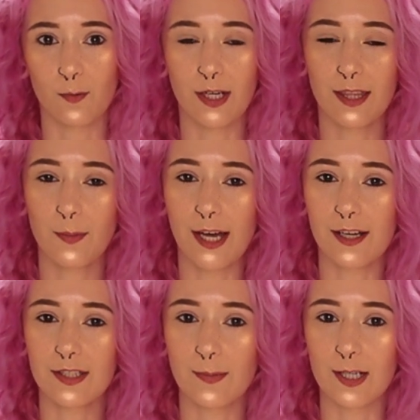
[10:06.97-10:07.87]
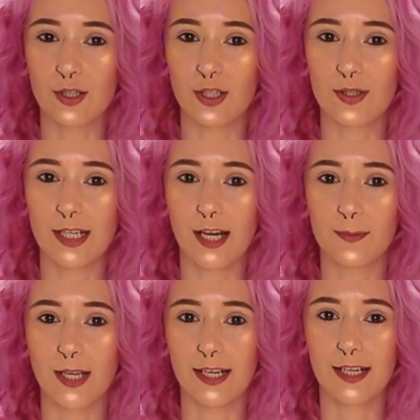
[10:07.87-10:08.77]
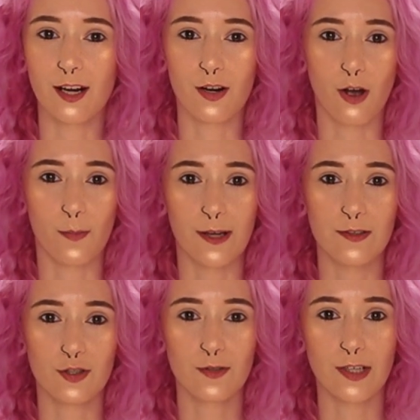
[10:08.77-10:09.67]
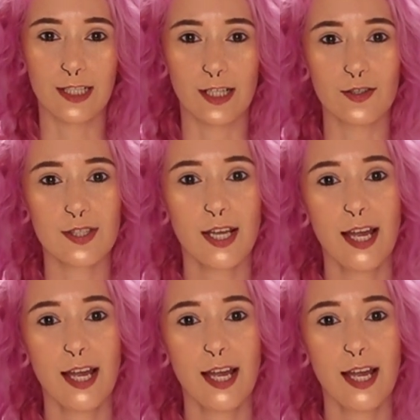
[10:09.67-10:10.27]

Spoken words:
ring the bell to make sure you stay updated on all my future videos.